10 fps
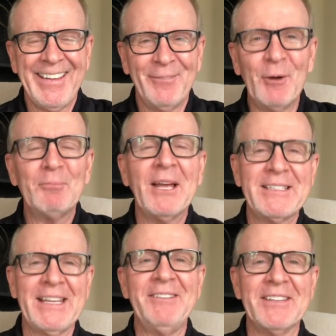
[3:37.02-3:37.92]
One
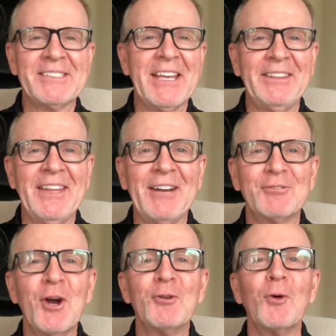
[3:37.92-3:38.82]
place they even said they
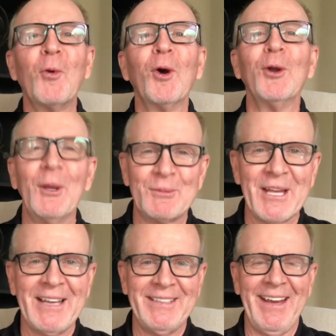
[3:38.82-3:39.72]
turned the world
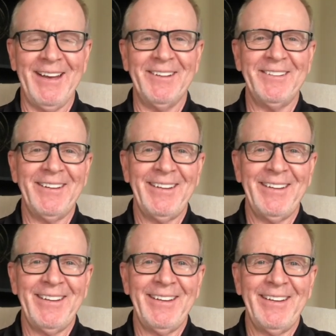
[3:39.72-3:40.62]
upside down
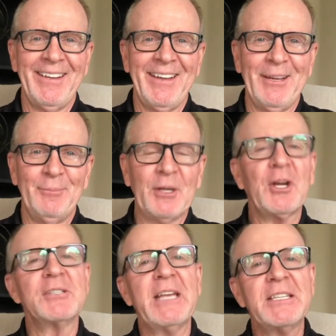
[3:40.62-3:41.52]

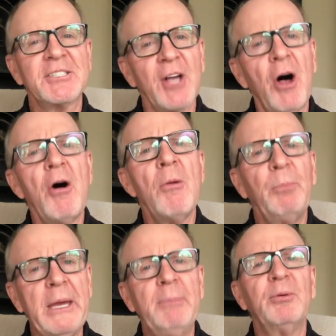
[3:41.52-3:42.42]
because they saw
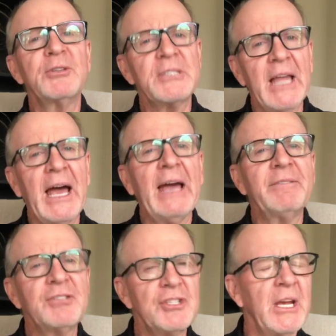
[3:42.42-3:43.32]
people's
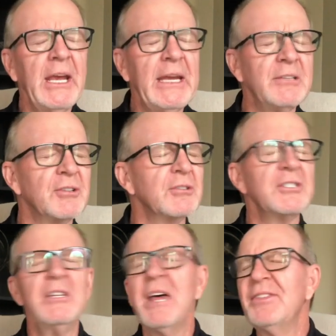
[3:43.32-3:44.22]
lives change.
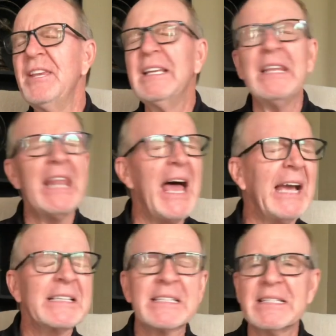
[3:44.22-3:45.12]
There's nothing
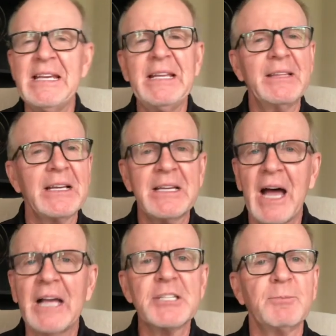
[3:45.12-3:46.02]
like seeing the
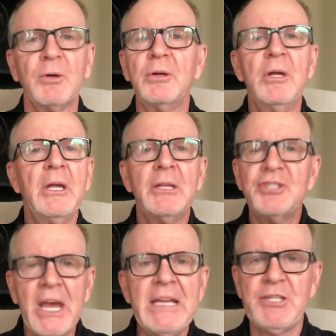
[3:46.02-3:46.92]
gospel
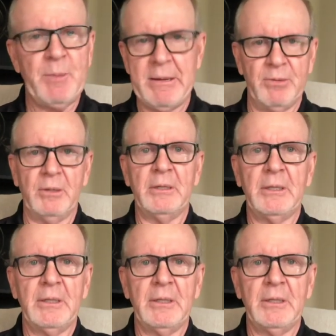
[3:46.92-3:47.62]
change people.